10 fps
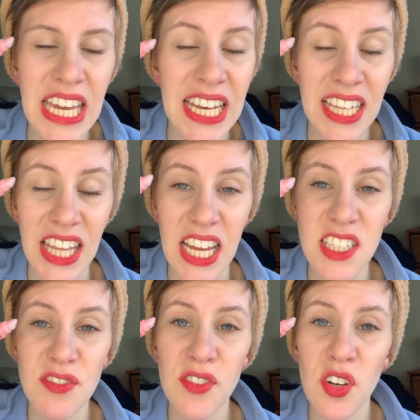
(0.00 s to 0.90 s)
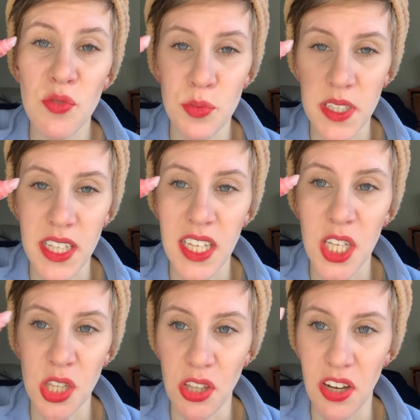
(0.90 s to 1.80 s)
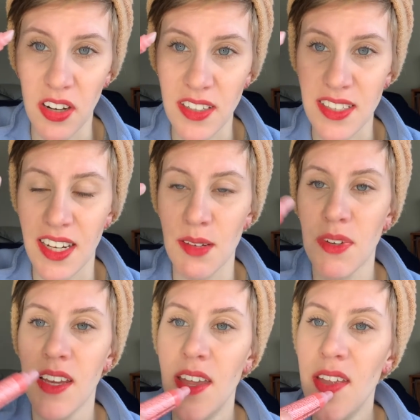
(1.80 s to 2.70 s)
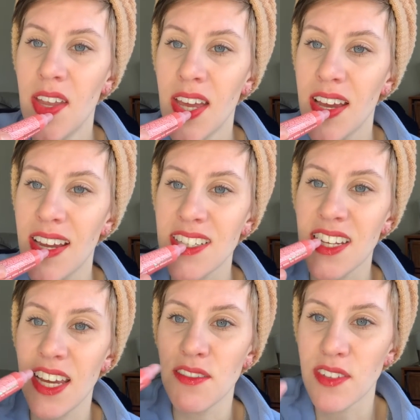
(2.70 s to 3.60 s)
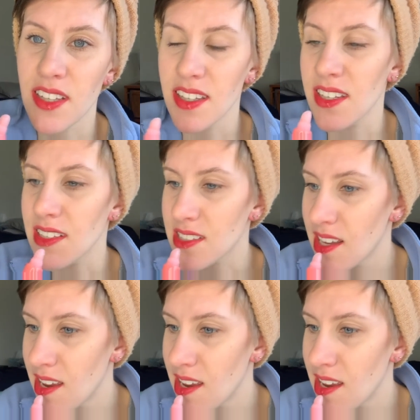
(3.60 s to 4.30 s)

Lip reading: and it lasts for a really long time. I actually have one of these